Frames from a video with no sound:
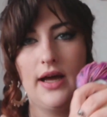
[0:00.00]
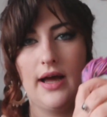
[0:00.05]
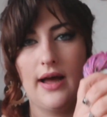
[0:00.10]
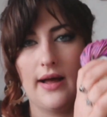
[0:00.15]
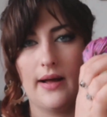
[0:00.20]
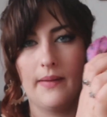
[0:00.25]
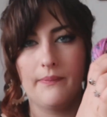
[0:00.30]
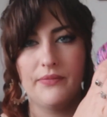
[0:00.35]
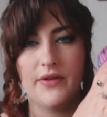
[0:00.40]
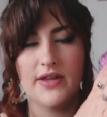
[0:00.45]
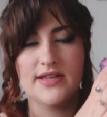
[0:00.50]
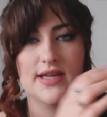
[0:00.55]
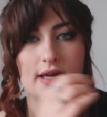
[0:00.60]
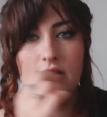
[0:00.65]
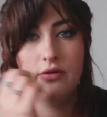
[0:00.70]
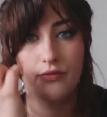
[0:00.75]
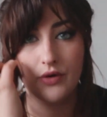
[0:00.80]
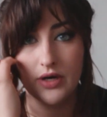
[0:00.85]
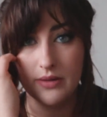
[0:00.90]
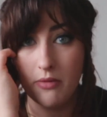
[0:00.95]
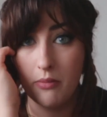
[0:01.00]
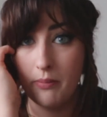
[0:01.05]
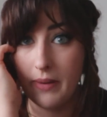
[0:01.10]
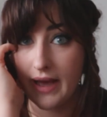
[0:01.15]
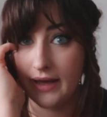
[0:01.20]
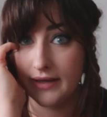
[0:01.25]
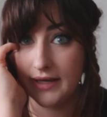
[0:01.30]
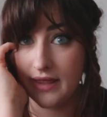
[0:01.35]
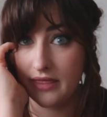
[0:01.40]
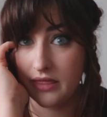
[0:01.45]
That's kind of what I'm
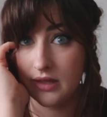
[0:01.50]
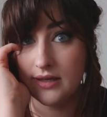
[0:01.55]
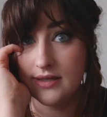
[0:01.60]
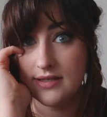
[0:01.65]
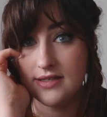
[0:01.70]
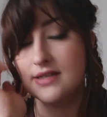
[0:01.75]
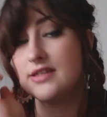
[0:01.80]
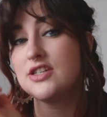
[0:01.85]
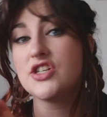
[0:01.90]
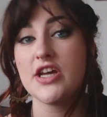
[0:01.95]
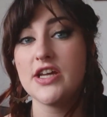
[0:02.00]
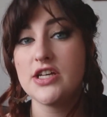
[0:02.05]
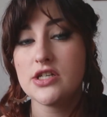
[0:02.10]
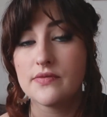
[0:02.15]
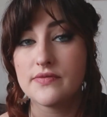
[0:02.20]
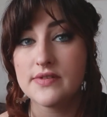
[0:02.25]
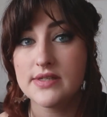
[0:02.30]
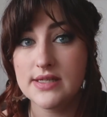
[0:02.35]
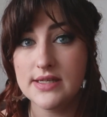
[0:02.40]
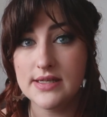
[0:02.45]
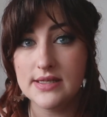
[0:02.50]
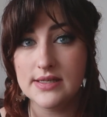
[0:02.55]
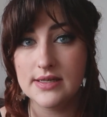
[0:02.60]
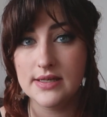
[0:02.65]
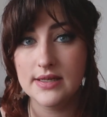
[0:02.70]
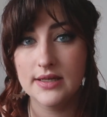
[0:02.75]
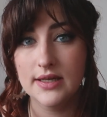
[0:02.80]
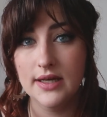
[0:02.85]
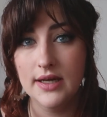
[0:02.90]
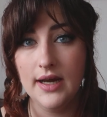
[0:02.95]
about. I think it's the change of
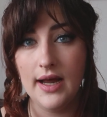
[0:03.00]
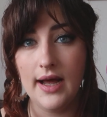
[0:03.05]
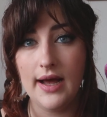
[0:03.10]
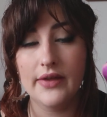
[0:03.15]
season